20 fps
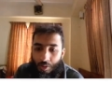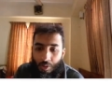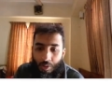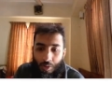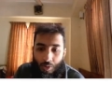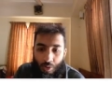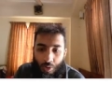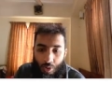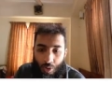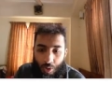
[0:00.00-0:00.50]

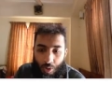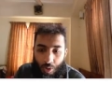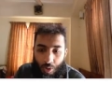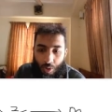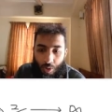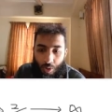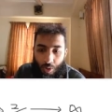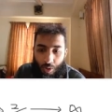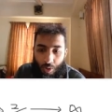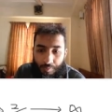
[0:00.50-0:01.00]

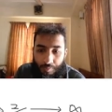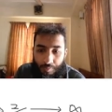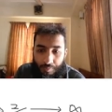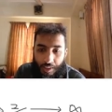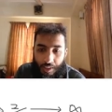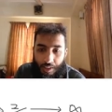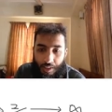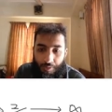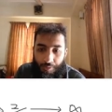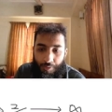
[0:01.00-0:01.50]
So
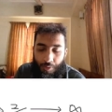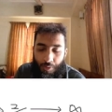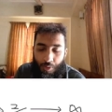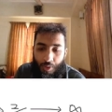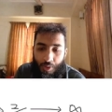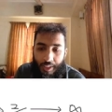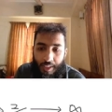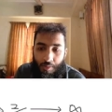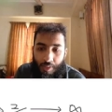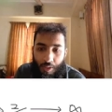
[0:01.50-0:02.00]
if you take
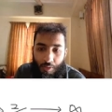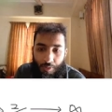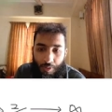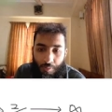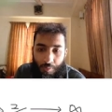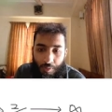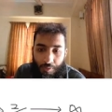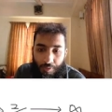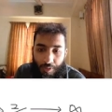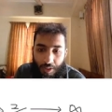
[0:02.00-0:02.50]
a value from
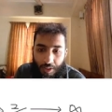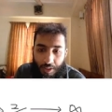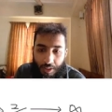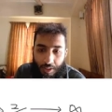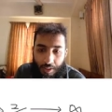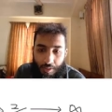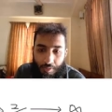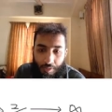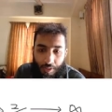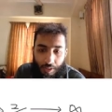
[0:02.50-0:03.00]
the first
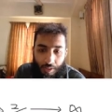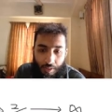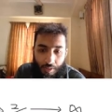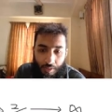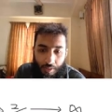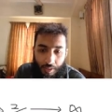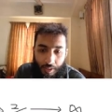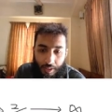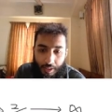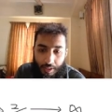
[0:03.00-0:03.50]
interval,
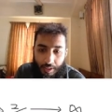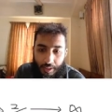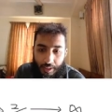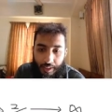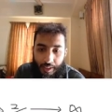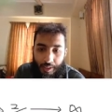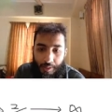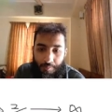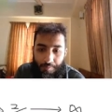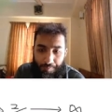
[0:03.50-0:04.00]
let's say